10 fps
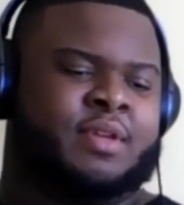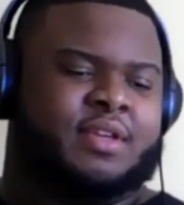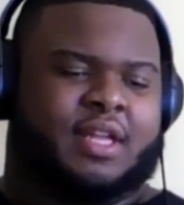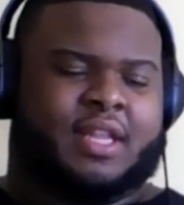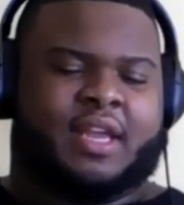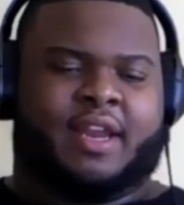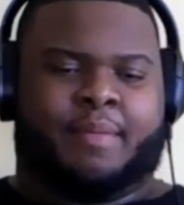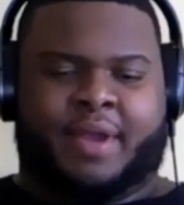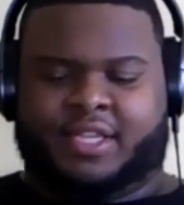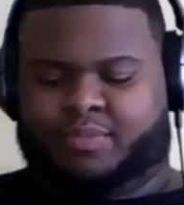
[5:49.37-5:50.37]
A lot of that
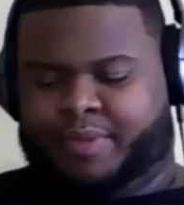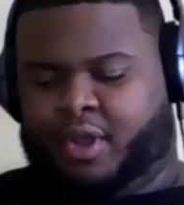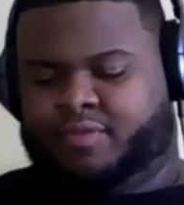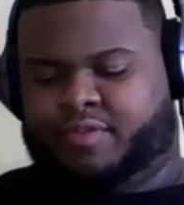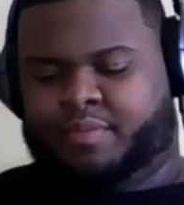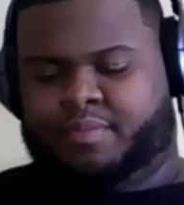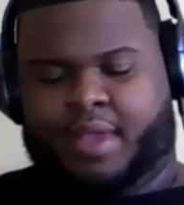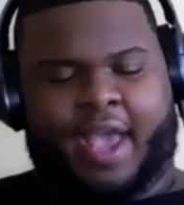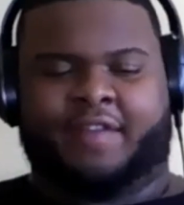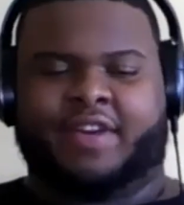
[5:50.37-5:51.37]
might spawn from
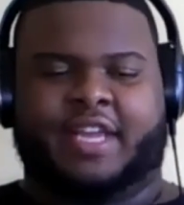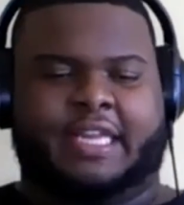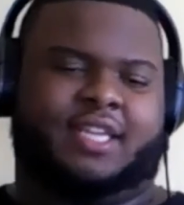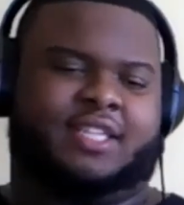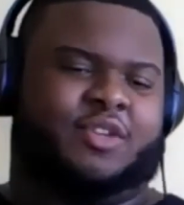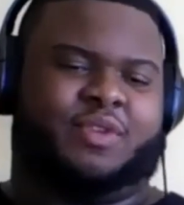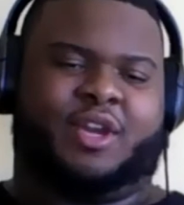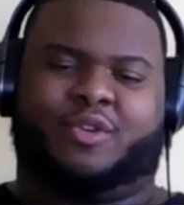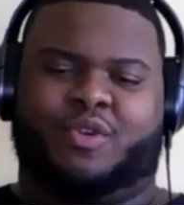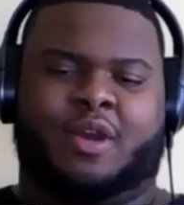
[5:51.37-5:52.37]
having ADHD when I
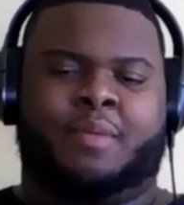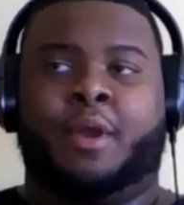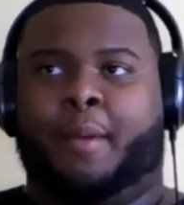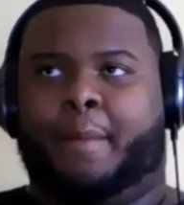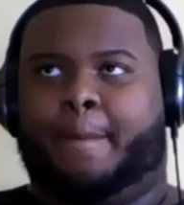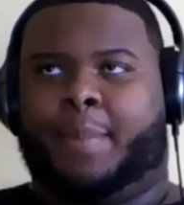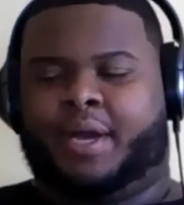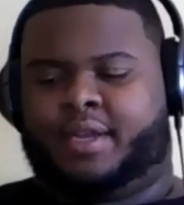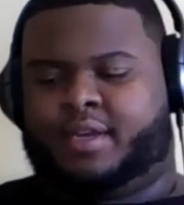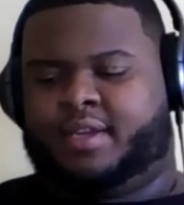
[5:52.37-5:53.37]
grew up,
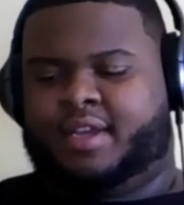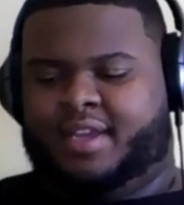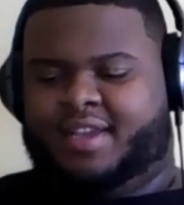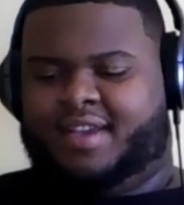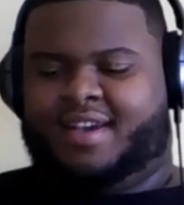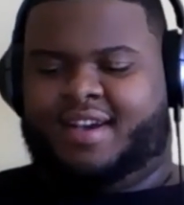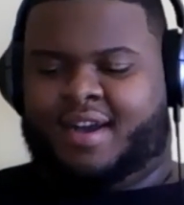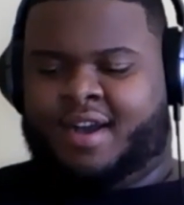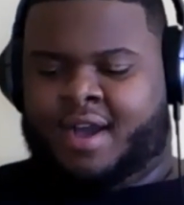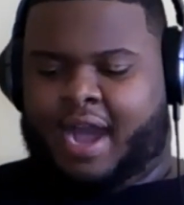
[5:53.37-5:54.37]
but
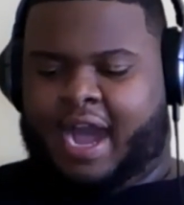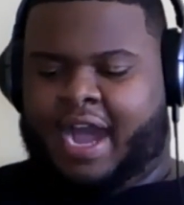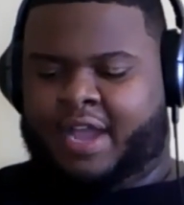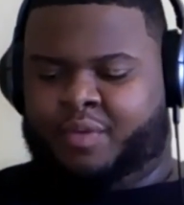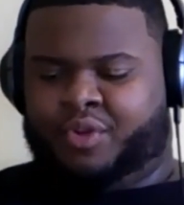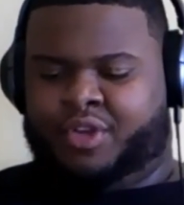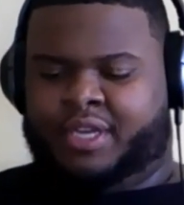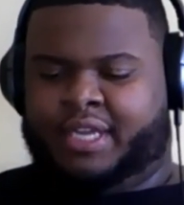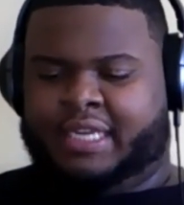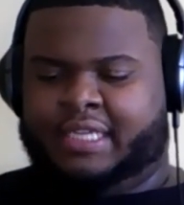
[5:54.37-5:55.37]
I would,
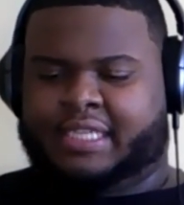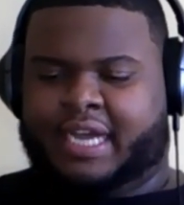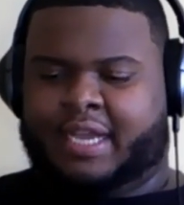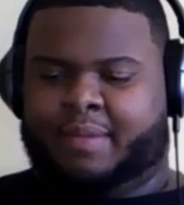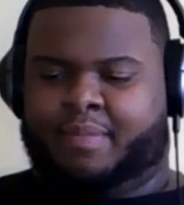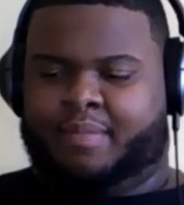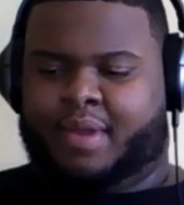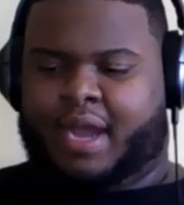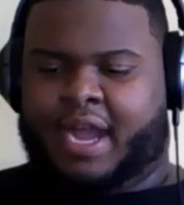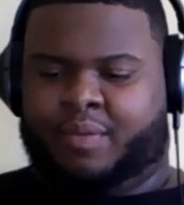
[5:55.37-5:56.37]
anytime,
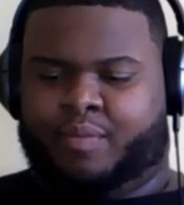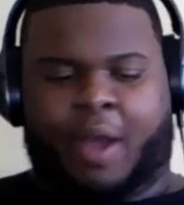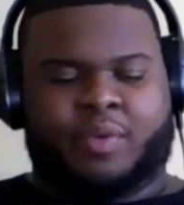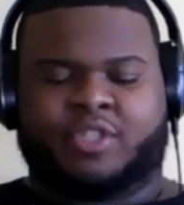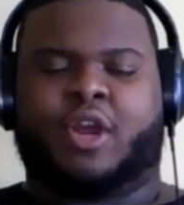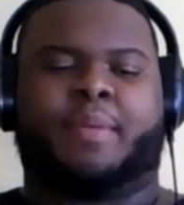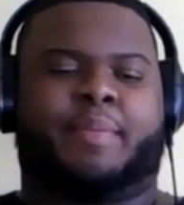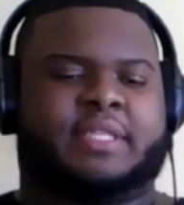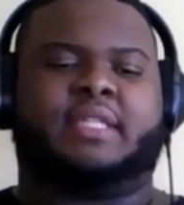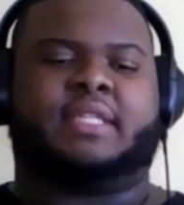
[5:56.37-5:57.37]
I would try my
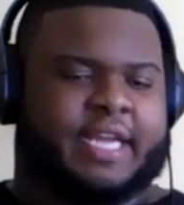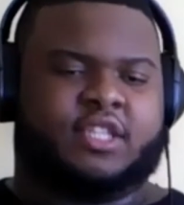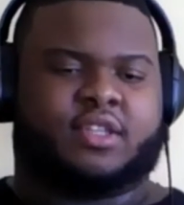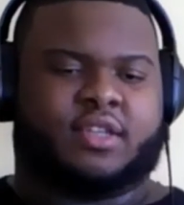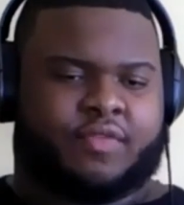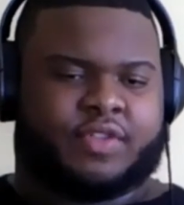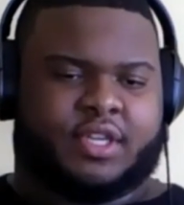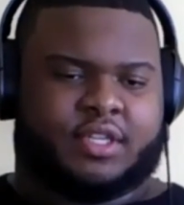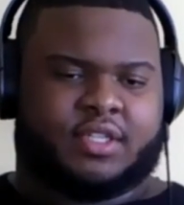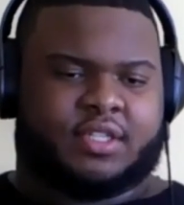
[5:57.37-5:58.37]
best to not get into
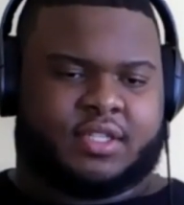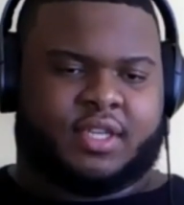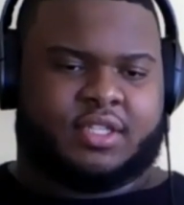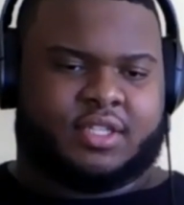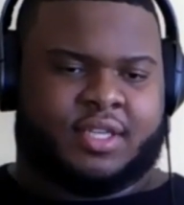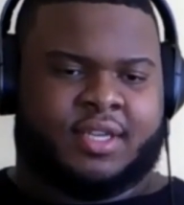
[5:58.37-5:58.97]
confrontations, essentially.